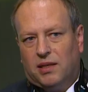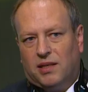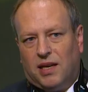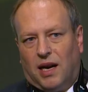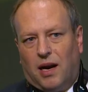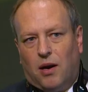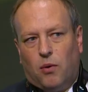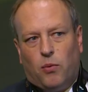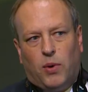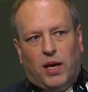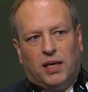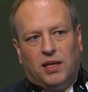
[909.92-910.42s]

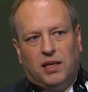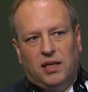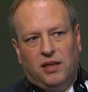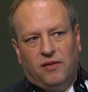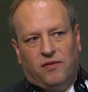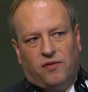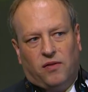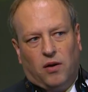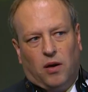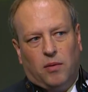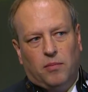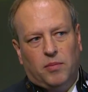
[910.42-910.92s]
directly
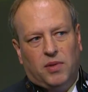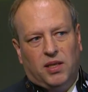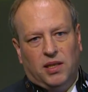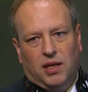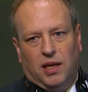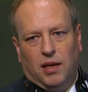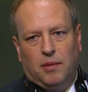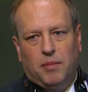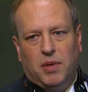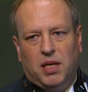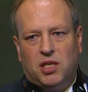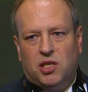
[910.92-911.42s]
from the
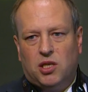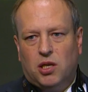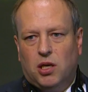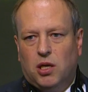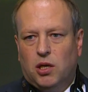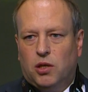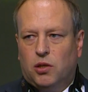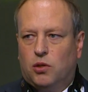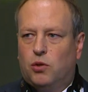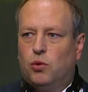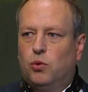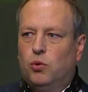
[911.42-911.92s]
image
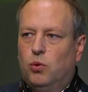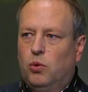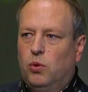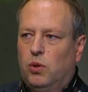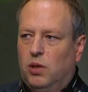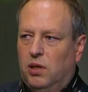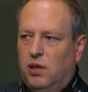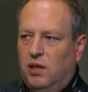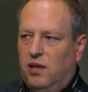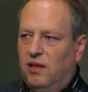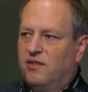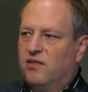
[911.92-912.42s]
to
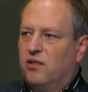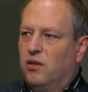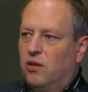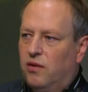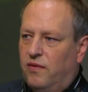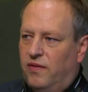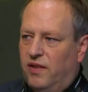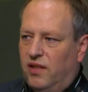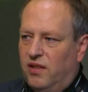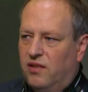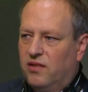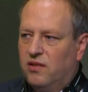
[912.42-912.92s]
a
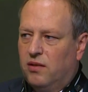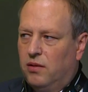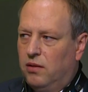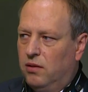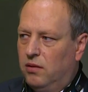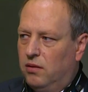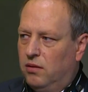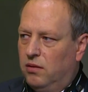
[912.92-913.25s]
service.